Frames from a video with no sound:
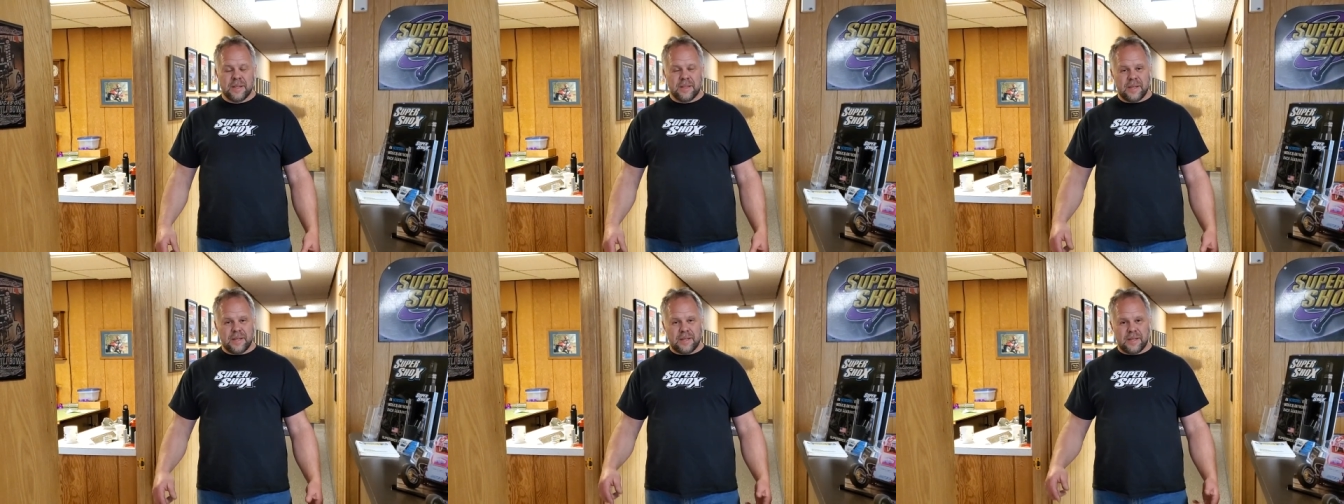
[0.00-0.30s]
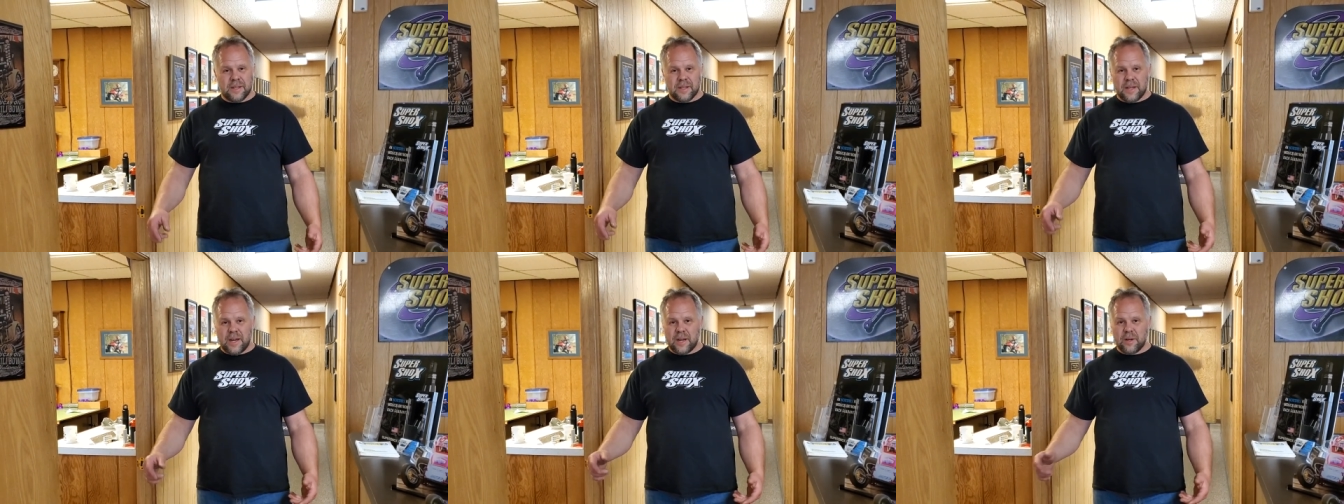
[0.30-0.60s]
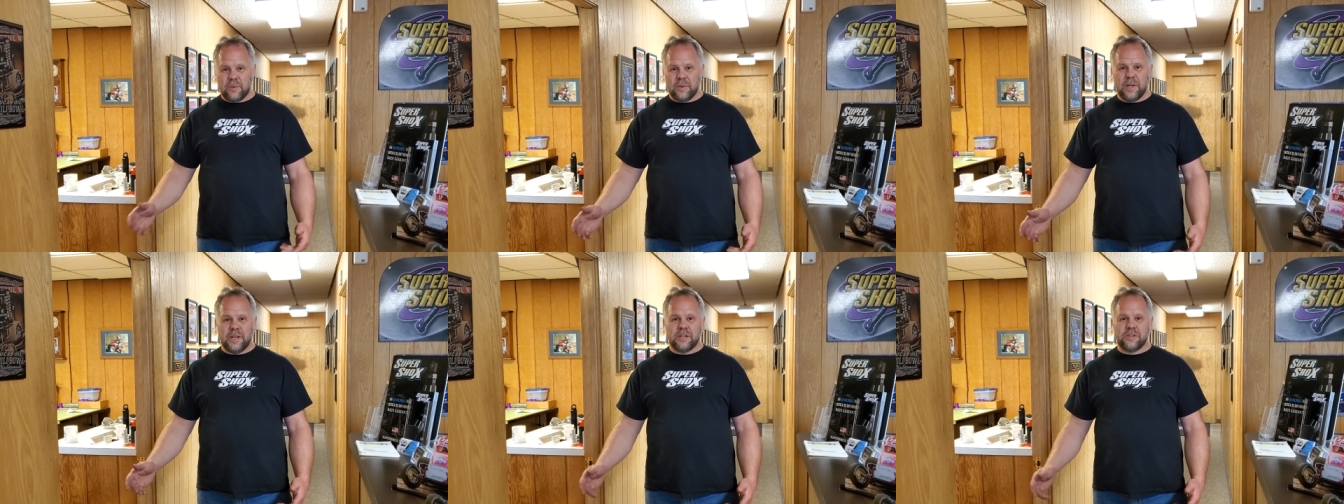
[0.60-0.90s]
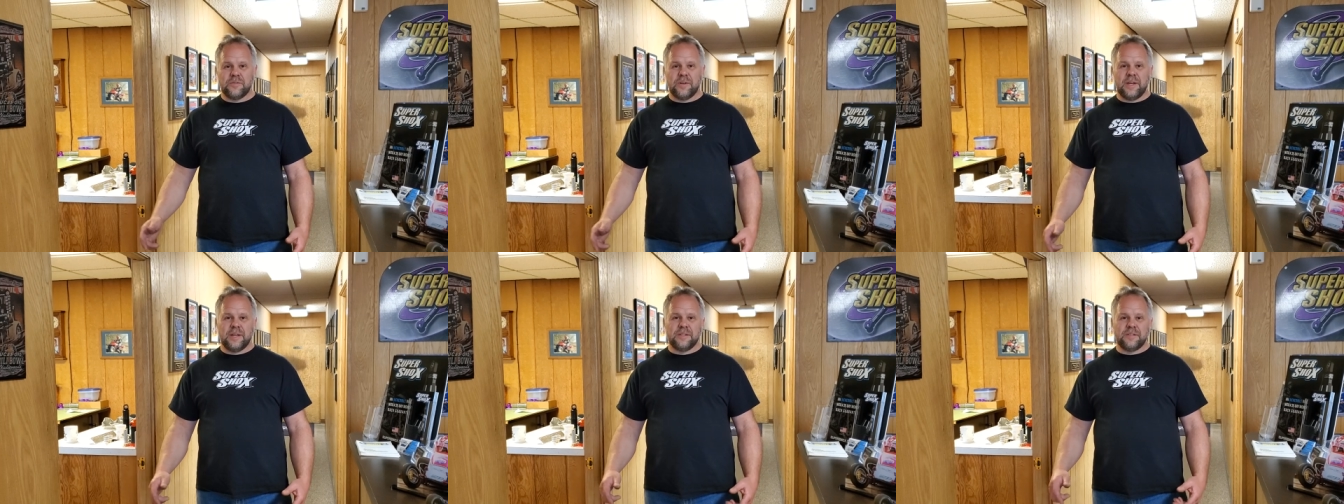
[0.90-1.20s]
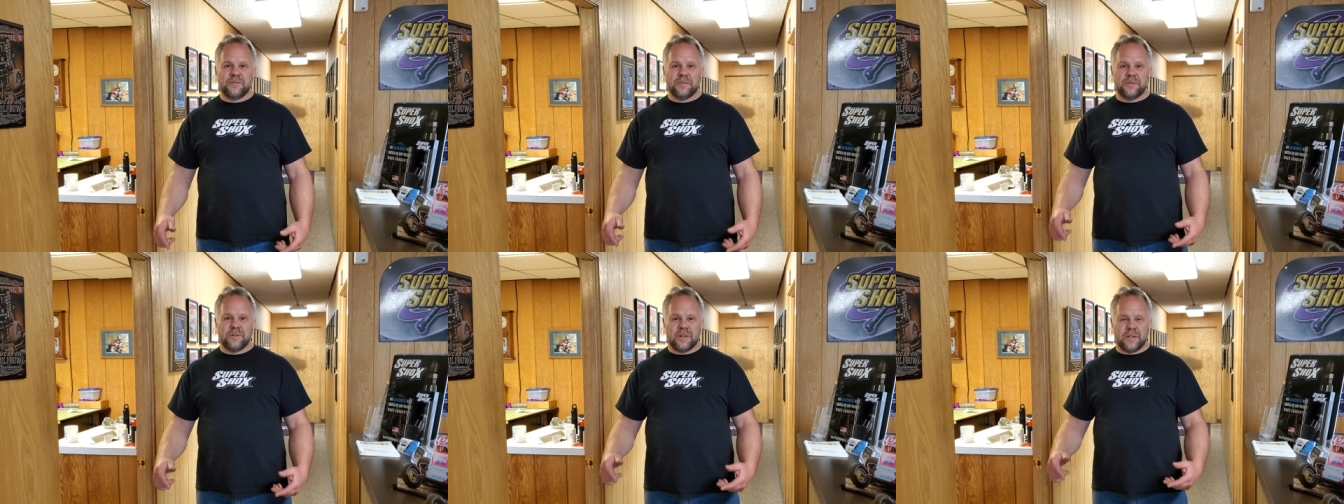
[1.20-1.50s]
They need a lot of weight
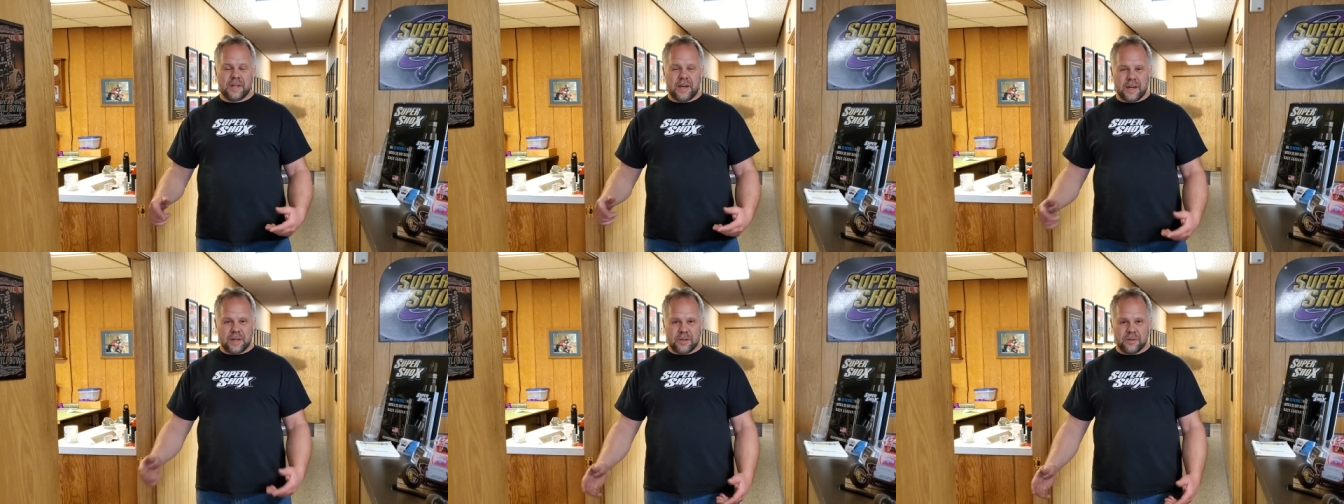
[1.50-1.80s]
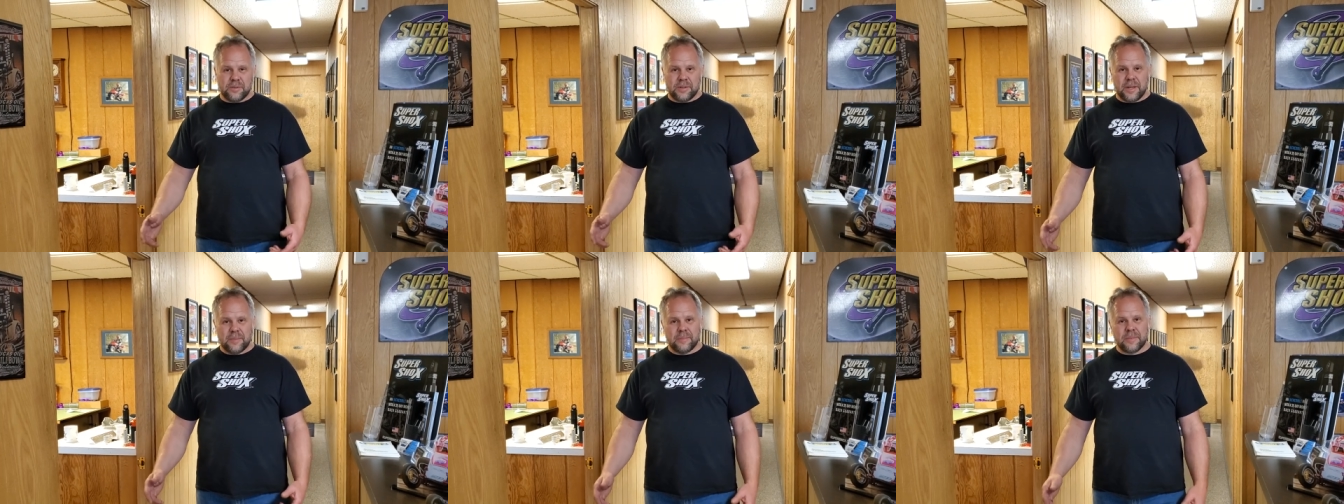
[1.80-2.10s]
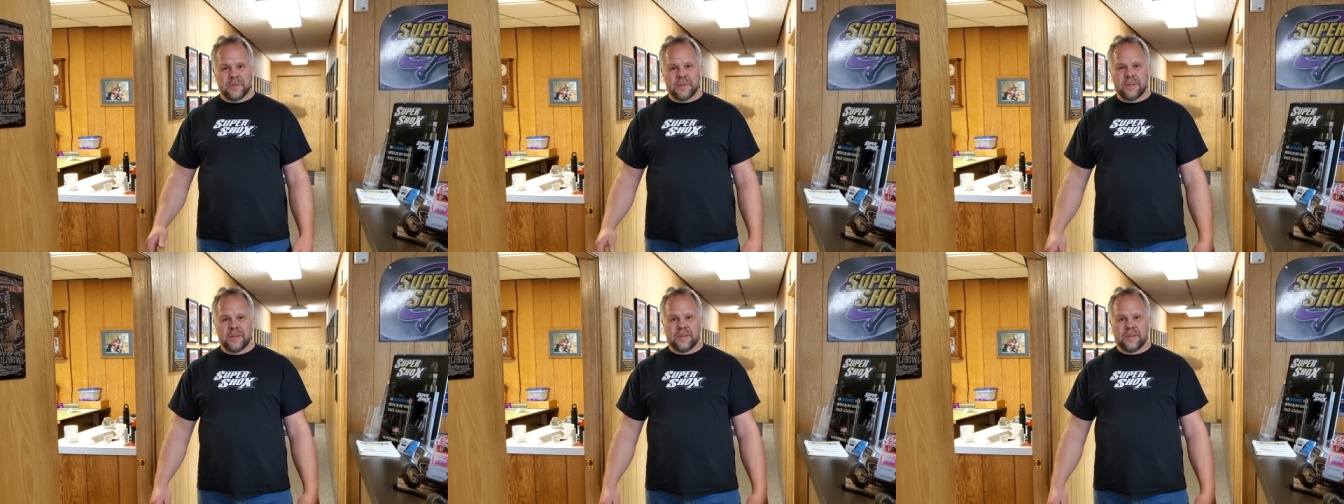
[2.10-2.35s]
transfer and a lot of grip.